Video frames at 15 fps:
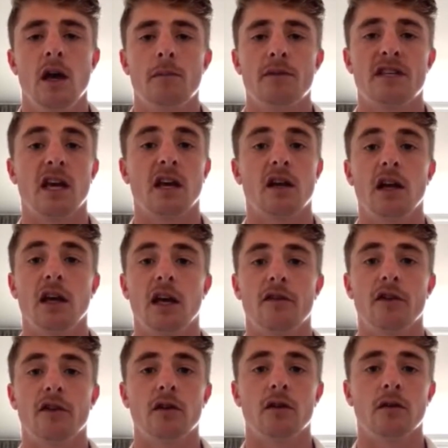particularly
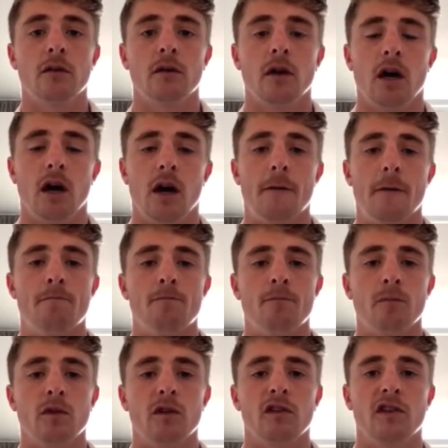given
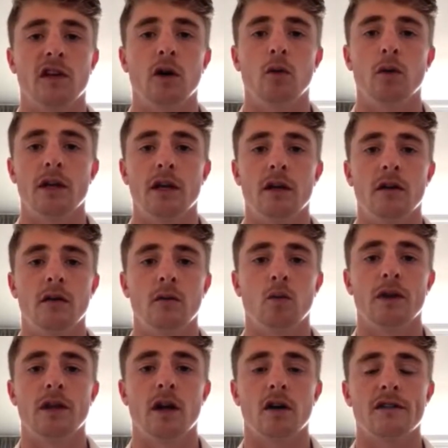the skill
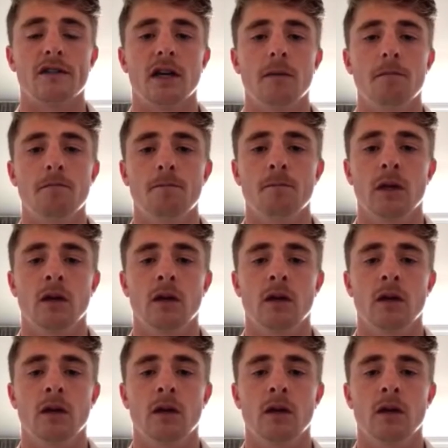within our team.